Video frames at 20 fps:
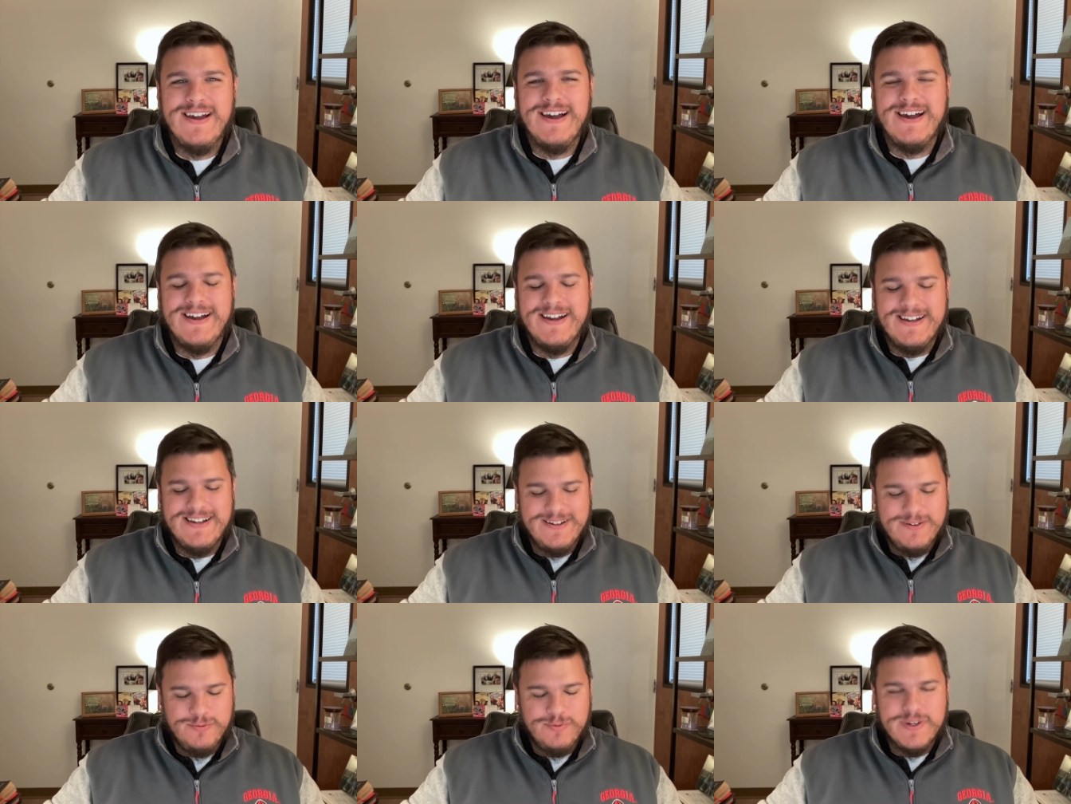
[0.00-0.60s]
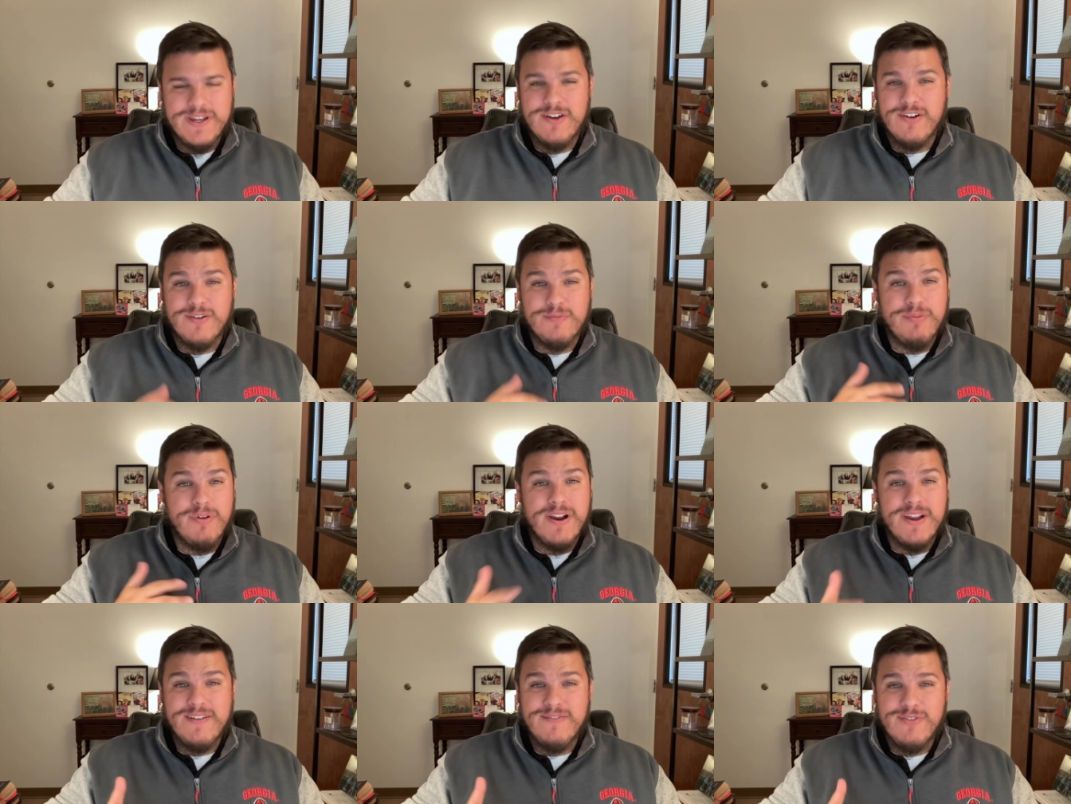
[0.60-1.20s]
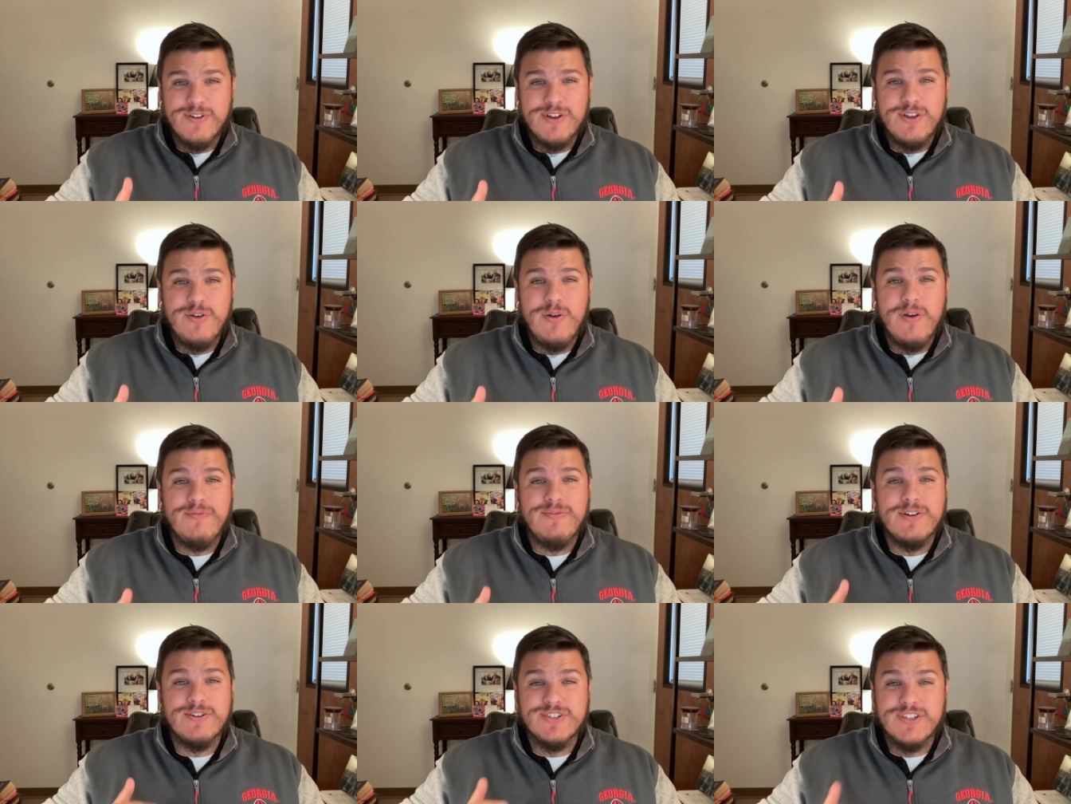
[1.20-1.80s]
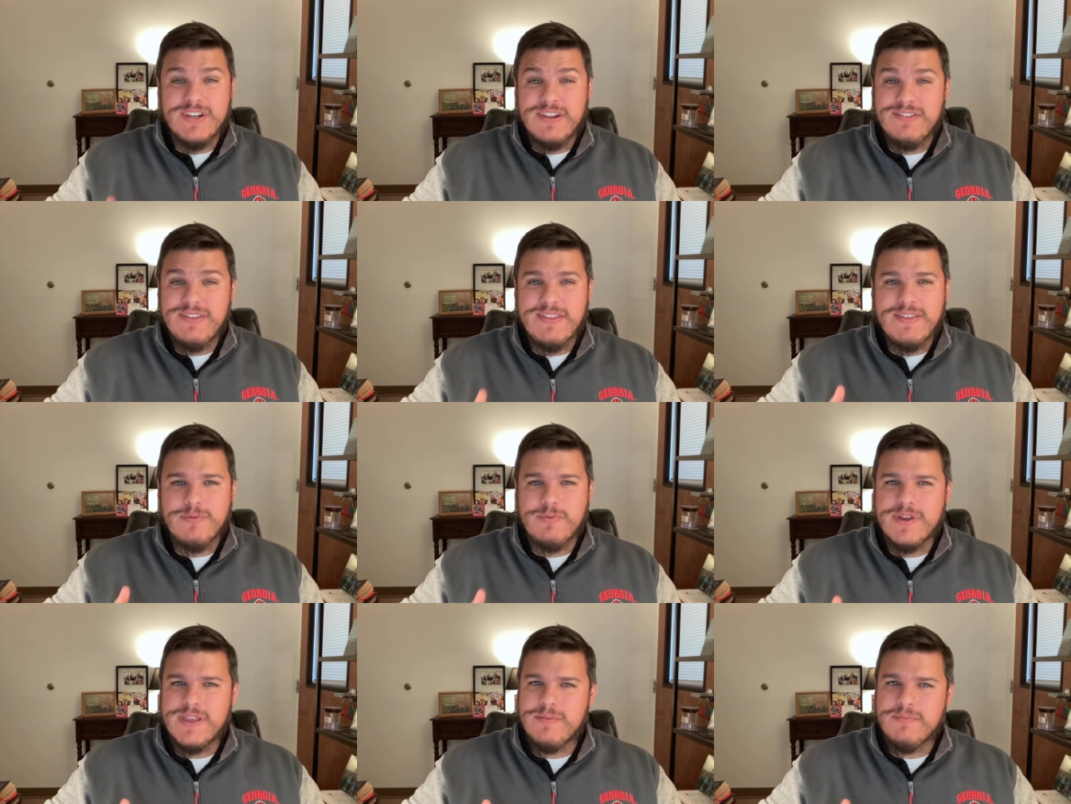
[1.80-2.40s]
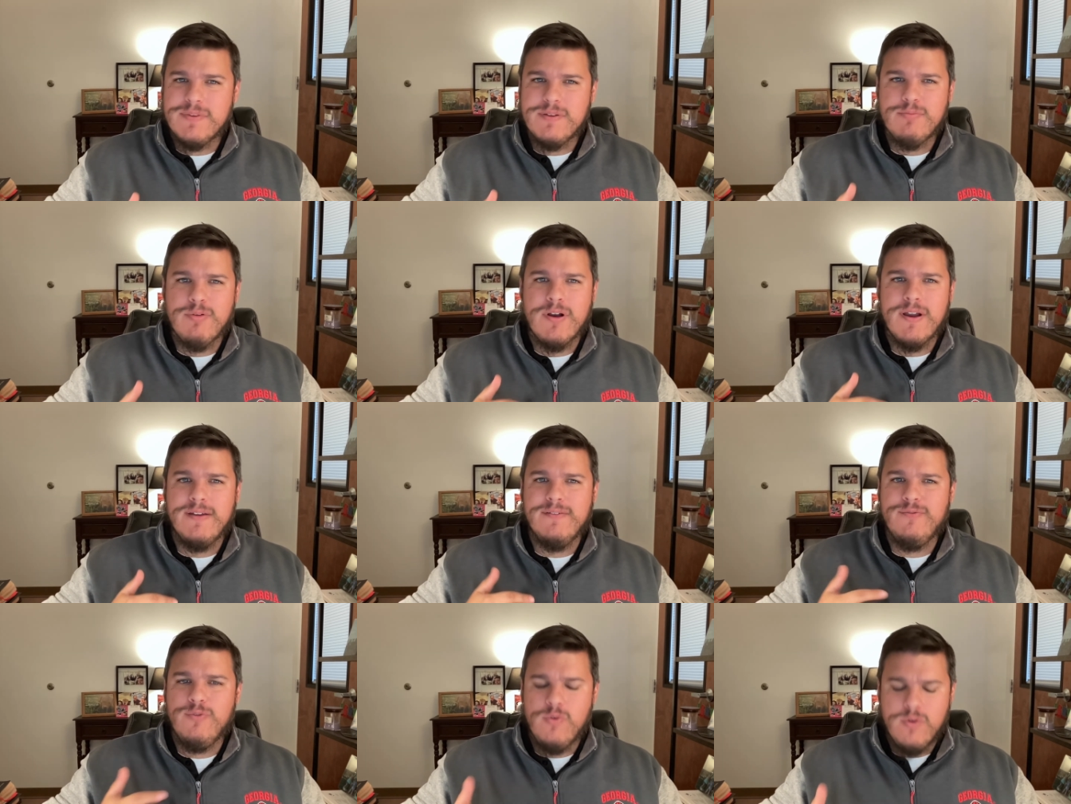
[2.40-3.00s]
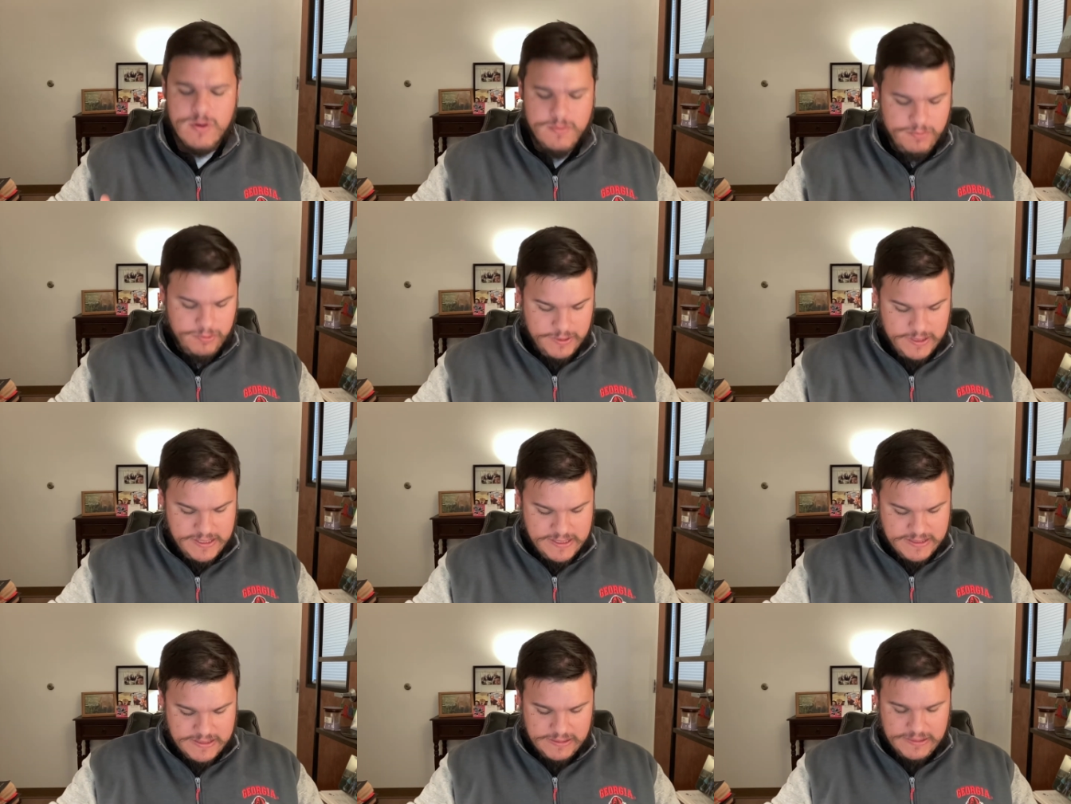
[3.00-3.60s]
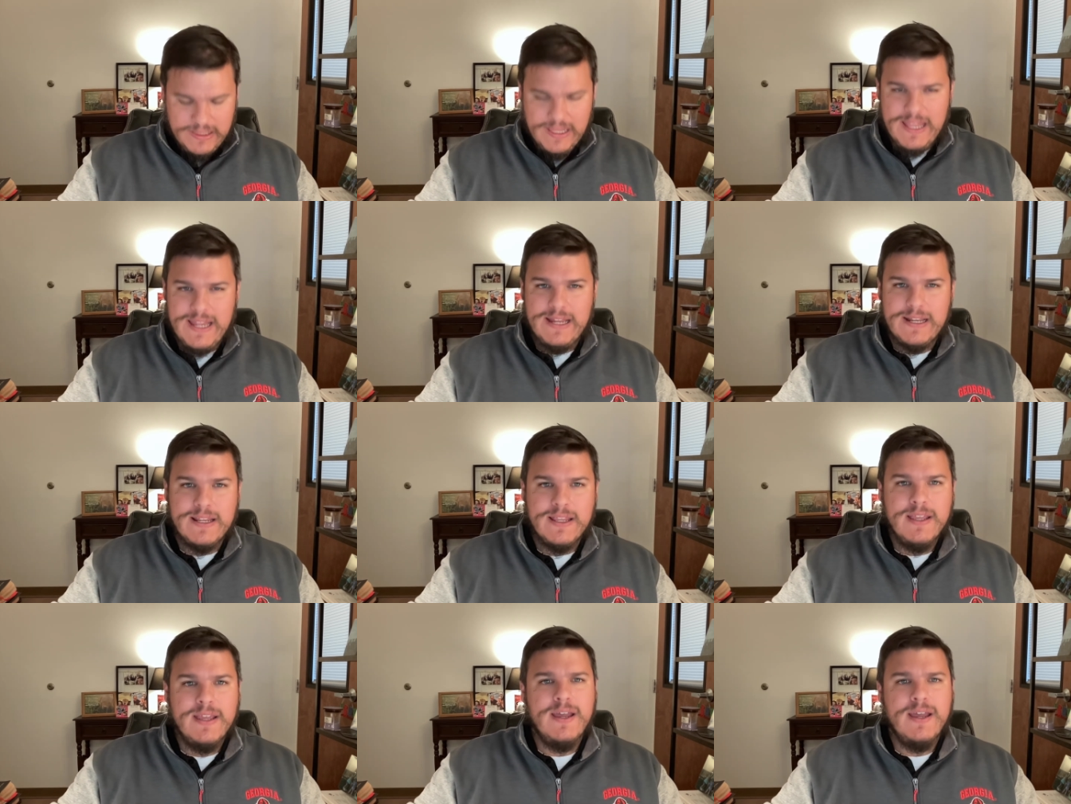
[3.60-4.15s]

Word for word: Uh, we are praying for you. If there's anything that we can be praying for, please let